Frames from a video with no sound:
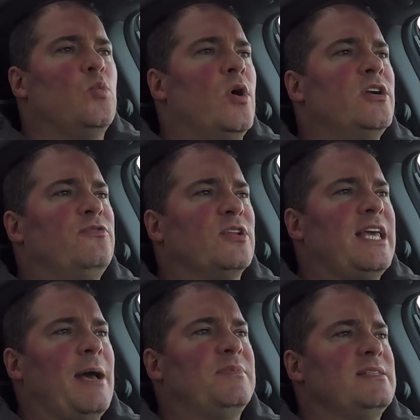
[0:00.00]
wonderful
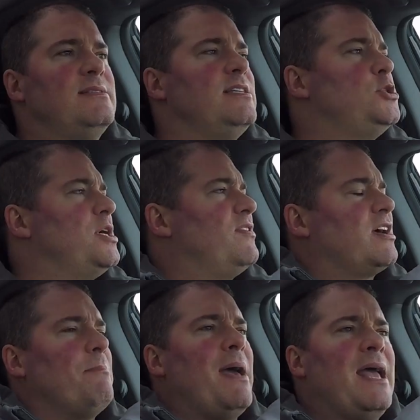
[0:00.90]
captain seats. You have a
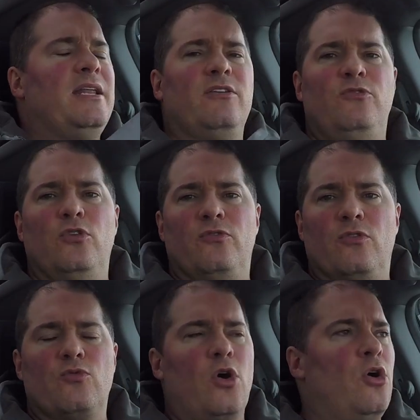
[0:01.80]
commanding view of
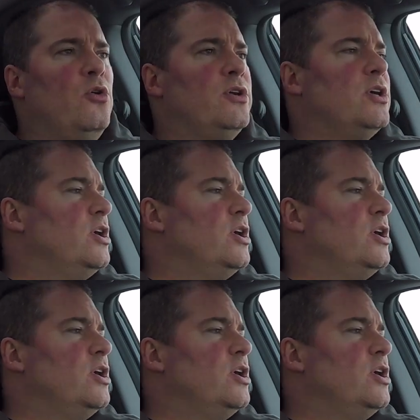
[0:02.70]
the road.